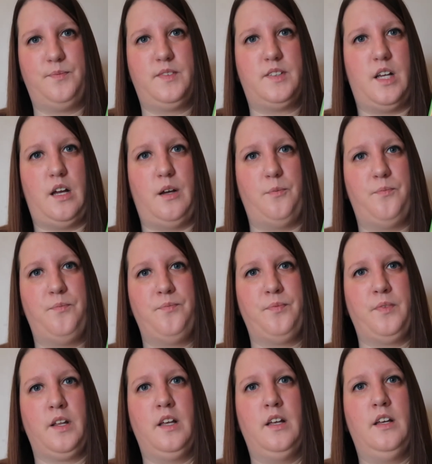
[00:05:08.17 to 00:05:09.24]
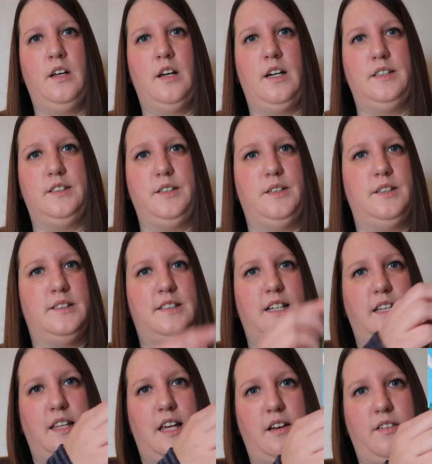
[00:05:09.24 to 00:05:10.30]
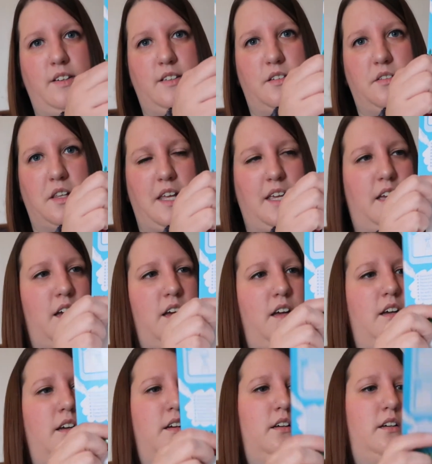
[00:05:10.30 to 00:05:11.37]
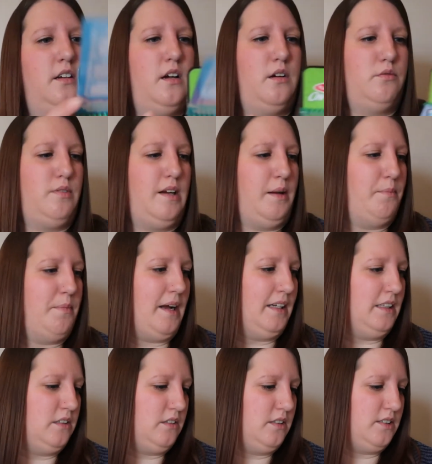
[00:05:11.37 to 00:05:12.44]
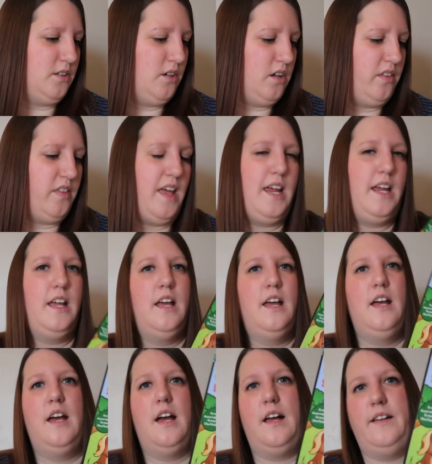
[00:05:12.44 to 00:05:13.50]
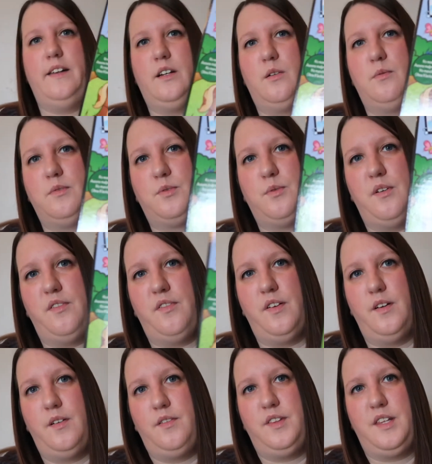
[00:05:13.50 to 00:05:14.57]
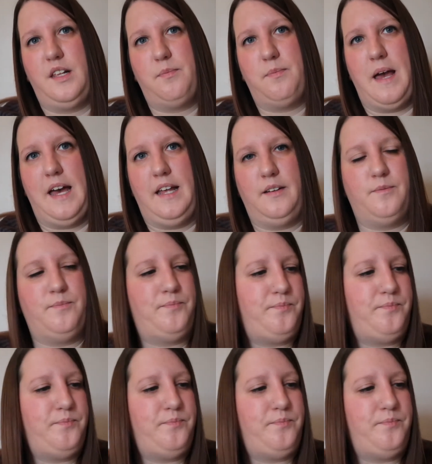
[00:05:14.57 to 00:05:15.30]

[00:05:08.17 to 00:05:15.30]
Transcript: So as you can see there, it's on like a ring binder sort of thing, and it comes with this pen.